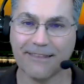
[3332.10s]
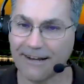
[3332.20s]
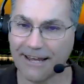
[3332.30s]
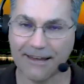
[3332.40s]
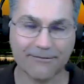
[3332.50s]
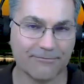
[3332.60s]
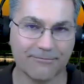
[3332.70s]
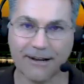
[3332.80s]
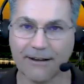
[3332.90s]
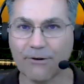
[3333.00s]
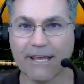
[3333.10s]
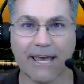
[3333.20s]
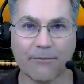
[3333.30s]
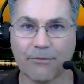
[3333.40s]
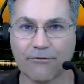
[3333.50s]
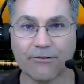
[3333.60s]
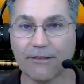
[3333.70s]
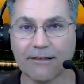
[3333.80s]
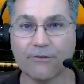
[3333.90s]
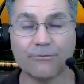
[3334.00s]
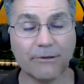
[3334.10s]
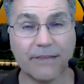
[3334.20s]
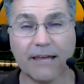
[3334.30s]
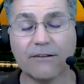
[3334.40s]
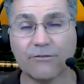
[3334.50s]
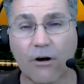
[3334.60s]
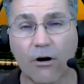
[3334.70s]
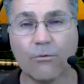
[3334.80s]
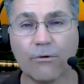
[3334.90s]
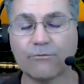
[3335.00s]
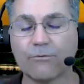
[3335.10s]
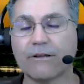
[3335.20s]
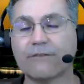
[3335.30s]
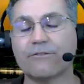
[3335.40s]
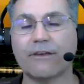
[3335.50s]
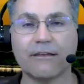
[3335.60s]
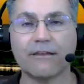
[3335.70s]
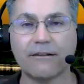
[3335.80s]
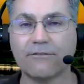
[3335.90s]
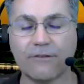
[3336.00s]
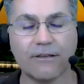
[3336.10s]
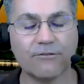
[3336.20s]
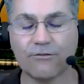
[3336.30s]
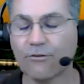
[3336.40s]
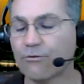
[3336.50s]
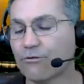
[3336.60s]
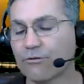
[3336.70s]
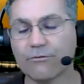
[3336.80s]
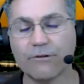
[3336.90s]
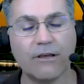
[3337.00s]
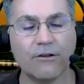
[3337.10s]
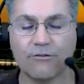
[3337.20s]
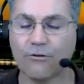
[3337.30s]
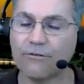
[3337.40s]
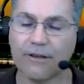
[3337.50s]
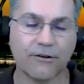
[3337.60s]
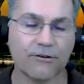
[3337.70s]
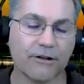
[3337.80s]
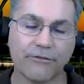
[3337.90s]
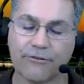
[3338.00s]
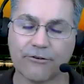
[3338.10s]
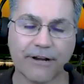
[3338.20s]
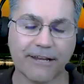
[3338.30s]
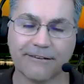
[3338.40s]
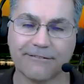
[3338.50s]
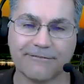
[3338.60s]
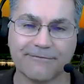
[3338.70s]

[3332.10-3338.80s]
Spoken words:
then I recap everything else. But that is always what I say, and it's so true. Don't take your health for granted.